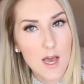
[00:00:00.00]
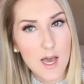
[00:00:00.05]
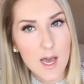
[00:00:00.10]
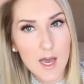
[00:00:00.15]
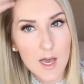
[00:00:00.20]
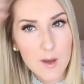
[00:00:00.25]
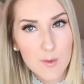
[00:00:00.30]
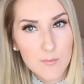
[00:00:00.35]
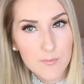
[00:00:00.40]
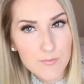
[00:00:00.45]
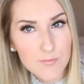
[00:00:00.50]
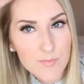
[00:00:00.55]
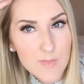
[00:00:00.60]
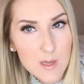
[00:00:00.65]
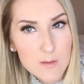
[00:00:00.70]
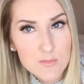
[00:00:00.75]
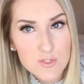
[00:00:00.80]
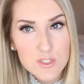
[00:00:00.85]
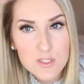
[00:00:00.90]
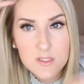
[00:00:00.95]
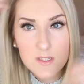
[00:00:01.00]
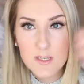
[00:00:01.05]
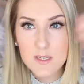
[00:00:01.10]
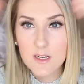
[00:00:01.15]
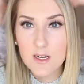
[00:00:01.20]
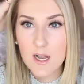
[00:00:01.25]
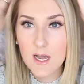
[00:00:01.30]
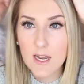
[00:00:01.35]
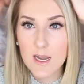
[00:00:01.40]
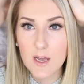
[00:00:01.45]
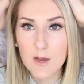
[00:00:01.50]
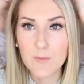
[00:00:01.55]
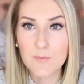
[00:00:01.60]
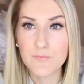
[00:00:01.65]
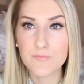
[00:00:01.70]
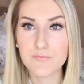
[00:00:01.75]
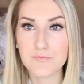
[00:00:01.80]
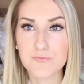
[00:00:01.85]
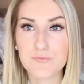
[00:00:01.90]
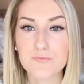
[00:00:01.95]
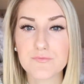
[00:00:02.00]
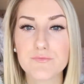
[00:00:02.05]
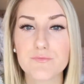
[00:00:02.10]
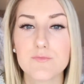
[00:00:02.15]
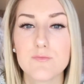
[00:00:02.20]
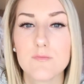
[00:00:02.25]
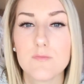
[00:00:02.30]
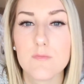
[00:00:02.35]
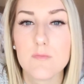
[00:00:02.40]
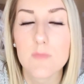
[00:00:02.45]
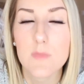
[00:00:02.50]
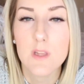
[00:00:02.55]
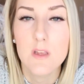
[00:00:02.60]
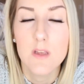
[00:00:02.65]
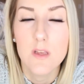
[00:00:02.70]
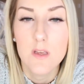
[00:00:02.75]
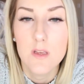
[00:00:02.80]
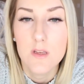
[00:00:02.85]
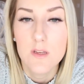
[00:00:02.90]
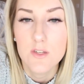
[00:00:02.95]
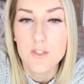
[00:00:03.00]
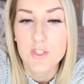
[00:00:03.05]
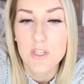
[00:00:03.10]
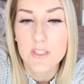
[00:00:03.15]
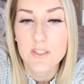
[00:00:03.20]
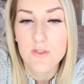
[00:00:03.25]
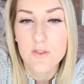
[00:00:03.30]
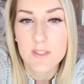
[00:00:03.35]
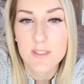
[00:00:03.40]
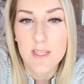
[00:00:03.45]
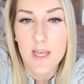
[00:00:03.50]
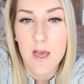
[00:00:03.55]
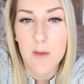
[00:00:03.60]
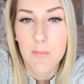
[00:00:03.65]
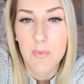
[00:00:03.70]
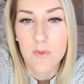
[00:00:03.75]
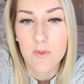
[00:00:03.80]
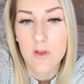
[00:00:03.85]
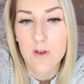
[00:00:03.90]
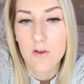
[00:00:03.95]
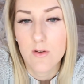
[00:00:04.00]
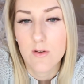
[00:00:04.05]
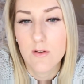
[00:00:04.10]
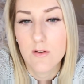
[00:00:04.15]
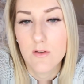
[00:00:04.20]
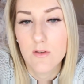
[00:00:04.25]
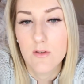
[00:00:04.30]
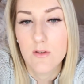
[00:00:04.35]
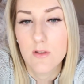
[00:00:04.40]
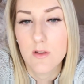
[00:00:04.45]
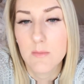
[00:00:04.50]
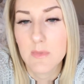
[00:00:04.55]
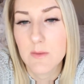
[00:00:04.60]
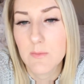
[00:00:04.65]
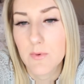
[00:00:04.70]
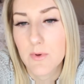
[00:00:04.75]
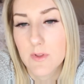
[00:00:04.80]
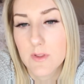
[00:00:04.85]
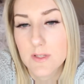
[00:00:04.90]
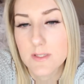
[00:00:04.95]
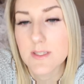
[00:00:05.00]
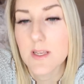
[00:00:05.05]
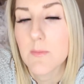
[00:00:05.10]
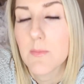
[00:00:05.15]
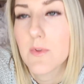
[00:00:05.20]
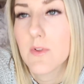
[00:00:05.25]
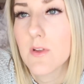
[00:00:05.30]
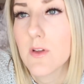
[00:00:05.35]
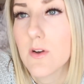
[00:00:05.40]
I'm just gonna kind of, should I do this up a little? Let me put this up a